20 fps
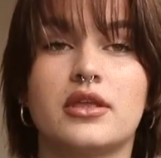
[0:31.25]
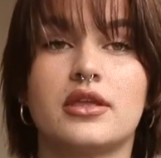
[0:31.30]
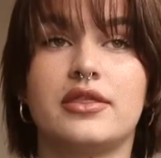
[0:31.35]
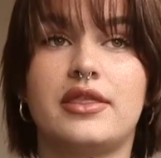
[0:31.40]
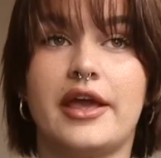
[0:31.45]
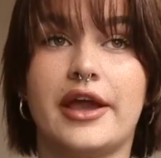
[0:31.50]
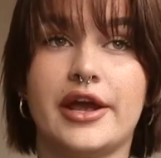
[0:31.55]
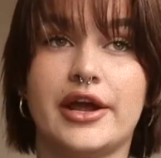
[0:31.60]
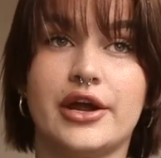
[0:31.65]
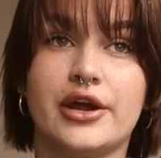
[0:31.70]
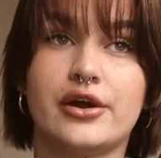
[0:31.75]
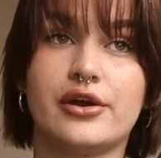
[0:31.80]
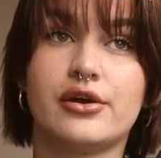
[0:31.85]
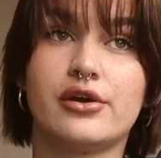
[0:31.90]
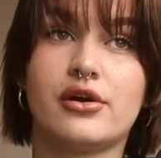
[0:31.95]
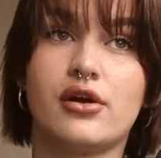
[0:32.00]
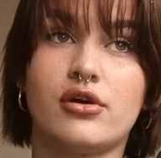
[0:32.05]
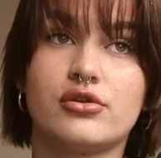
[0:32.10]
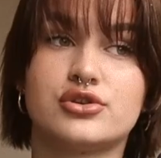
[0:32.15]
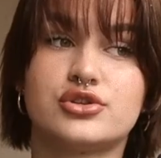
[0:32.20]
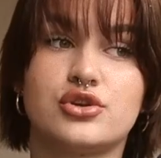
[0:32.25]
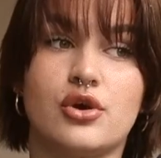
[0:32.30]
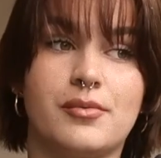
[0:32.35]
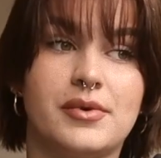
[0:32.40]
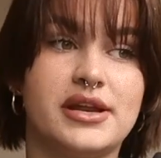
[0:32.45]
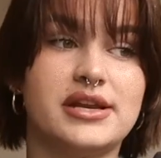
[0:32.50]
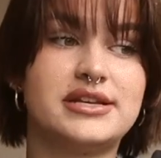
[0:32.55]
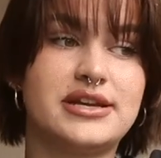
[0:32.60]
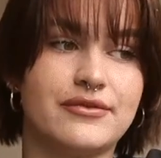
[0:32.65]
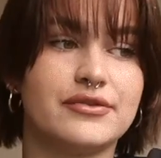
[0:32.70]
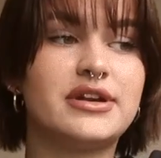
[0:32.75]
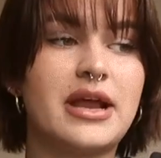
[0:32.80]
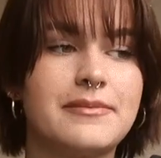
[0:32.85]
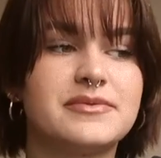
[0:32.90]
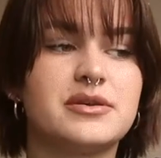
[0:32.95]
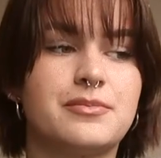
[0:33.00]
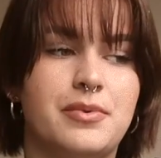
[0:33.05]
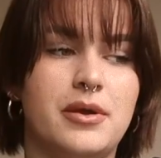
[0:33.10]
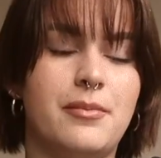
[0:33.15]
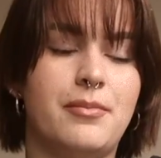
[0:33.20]
There are so many different
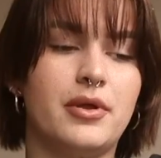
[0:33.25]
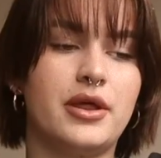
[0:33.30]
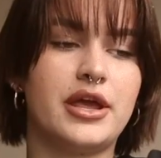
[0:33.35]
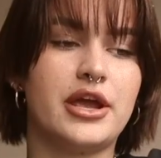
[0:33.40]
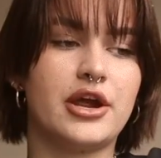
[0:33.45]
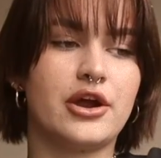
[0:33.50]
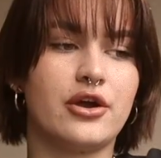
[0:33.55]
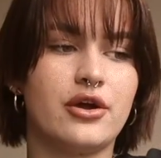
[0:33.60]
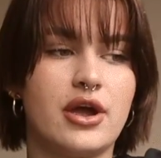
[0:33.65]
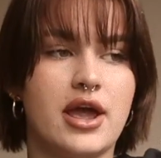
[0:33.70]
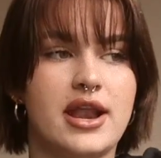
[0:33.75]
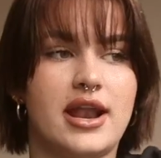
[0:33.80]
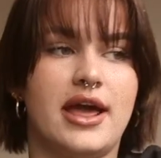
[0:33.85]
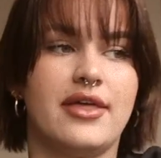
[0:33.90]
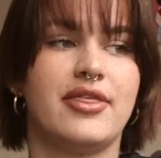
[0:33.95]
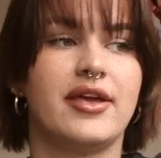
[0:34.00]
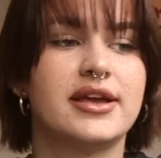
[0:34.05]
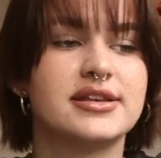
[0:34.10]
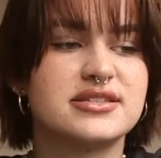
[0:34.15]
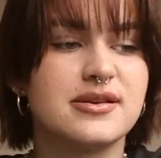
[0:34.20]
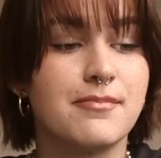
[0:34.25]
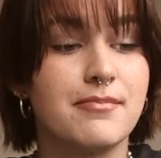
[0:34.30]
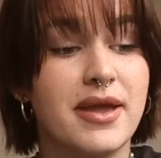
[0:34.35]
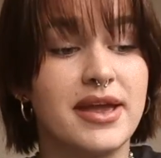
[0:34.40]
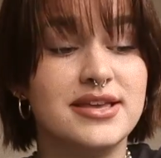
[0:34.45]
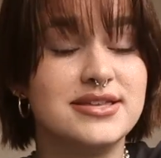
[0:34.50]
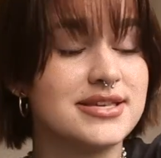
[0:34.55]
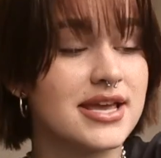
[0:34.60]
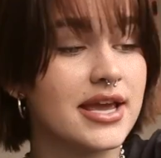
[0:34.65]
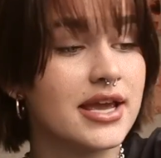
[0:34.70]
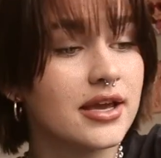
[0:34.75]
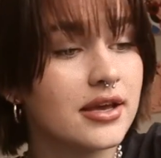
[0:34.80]
types of people here and I think it's amazing.